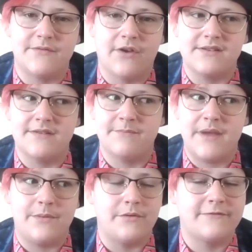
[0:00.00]
We've got
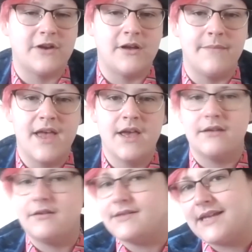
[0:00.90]
people from
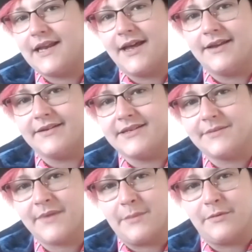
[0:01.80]
New Zealand,
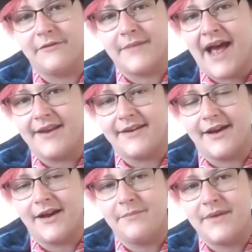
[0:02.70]
people from
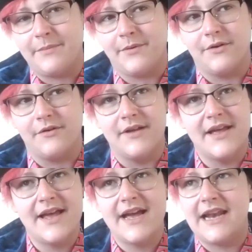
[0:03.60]
Canada, people
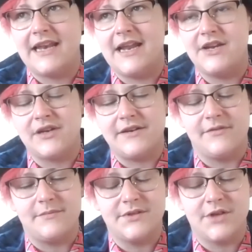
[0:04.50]
literally
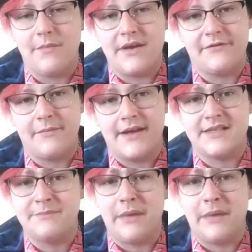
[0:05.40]
from so many different places.